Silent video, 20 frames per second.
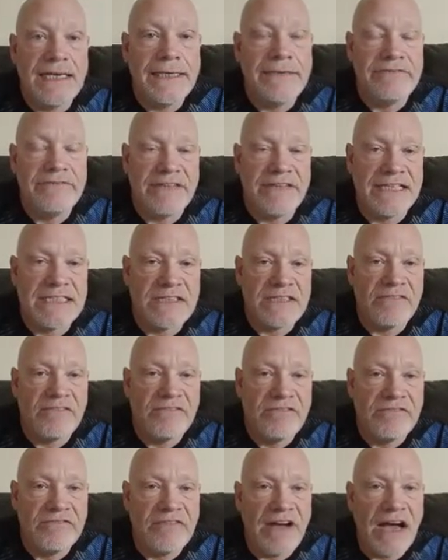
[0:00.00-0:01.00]
That's a
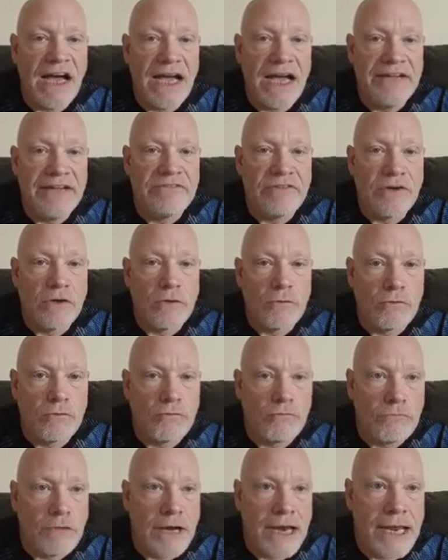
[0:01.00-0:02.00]
5
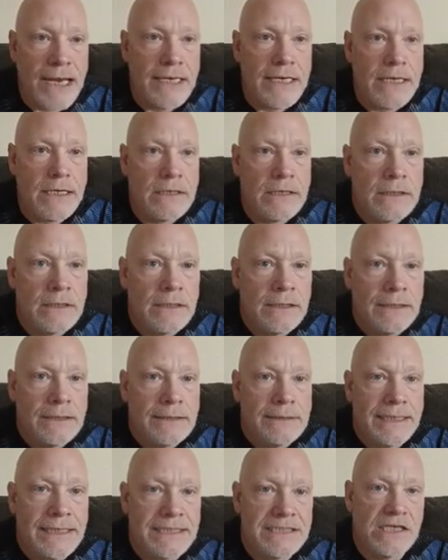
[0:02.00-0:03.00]
red.
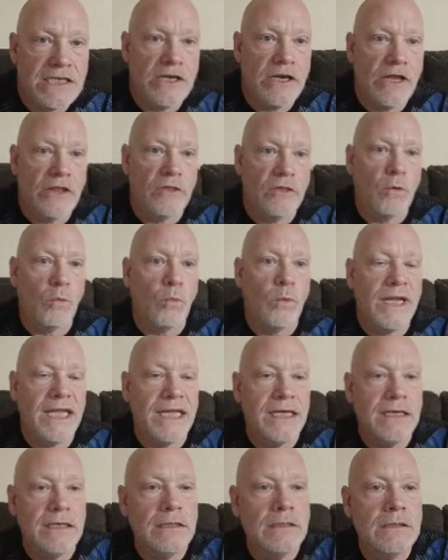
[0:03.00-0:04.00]
That's another win.